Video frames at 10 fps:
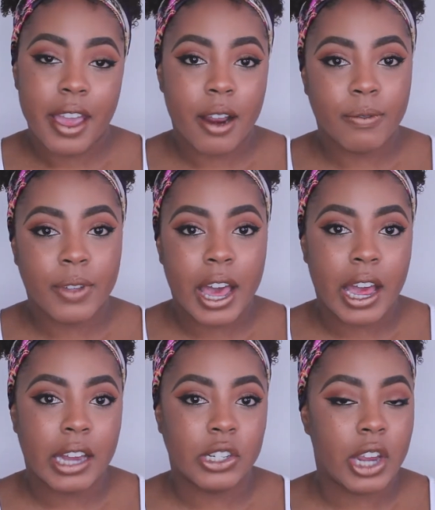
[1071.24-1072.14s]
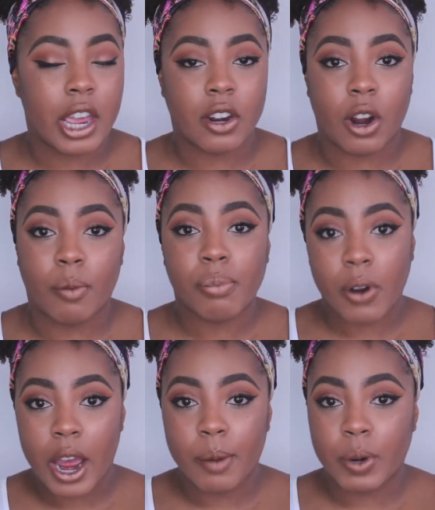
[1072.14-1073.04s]
Air Flash and our
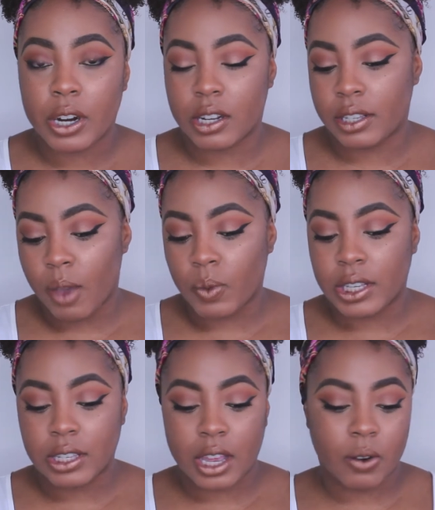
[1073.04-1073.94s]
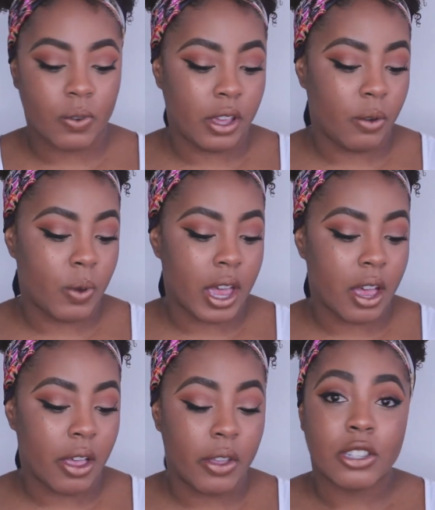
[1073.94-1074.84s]
primers, and we set it really
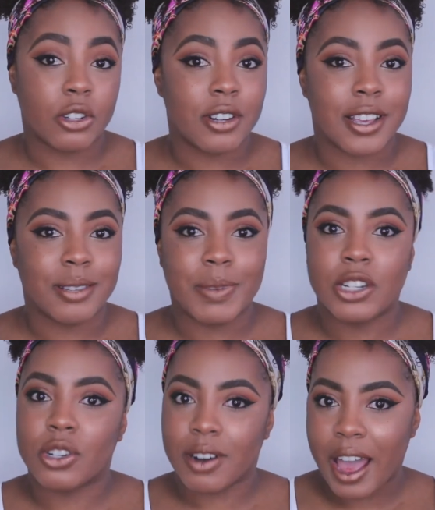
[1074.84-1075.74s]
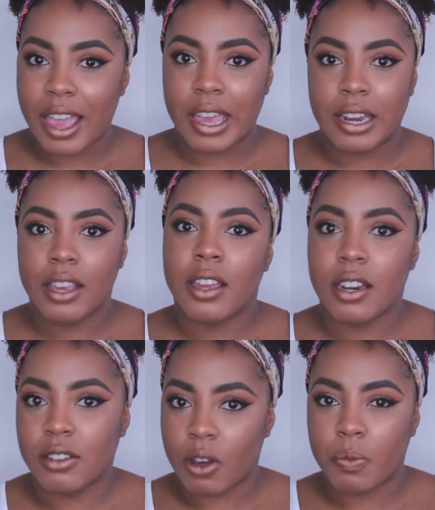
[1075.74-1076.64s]
well. So trust me, try it,
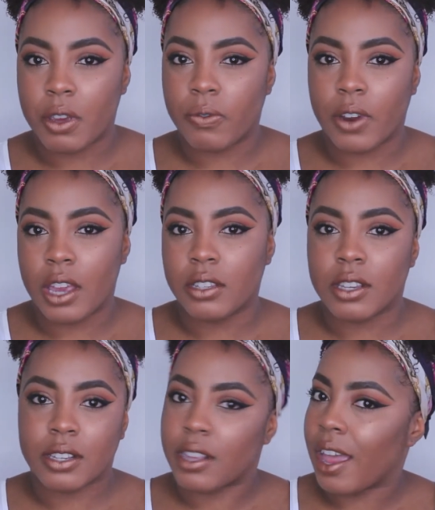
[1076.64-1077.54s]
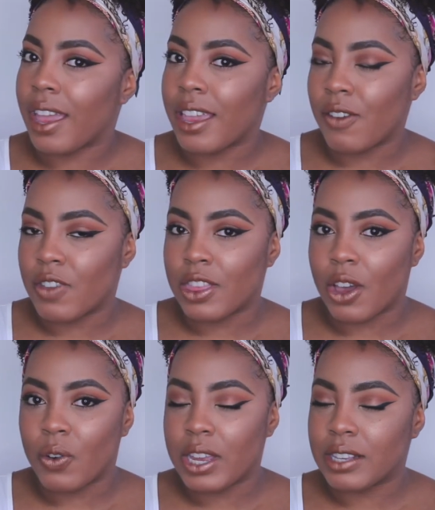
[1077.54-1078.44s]
and don't be afraid to slay. Even
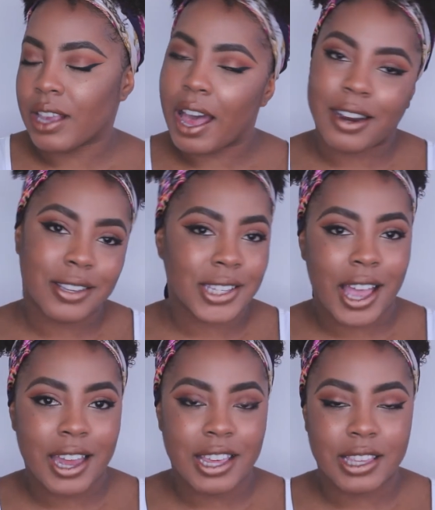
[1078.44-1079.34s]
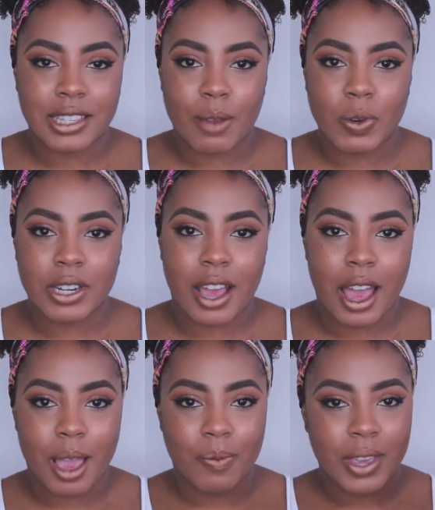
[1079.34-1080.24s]
though it is hot outside in the
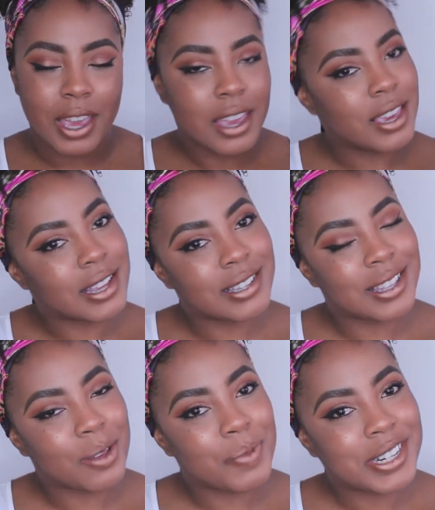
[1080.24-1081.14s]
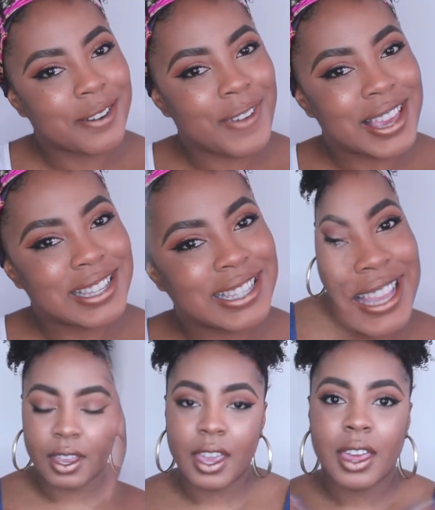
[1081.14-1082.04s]
summertime, you can still beat your
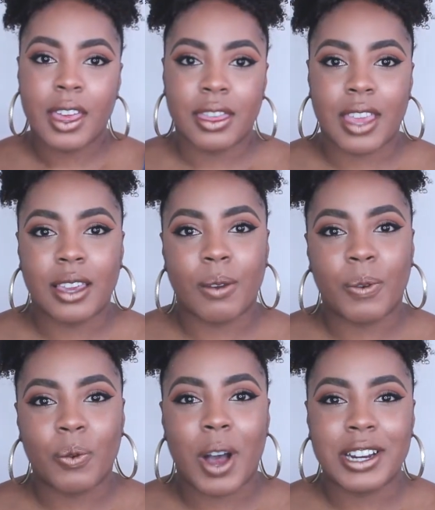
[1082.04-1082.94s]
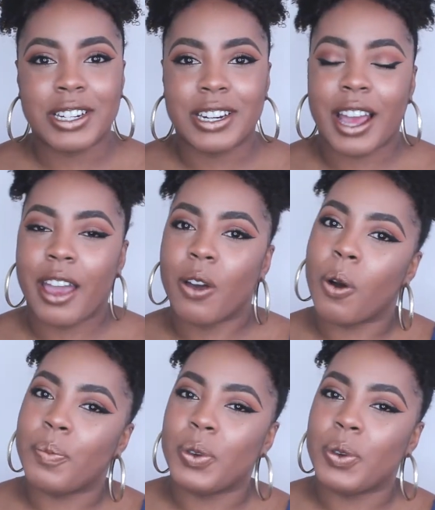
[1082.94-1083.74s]
face. Thank you for watching. I hope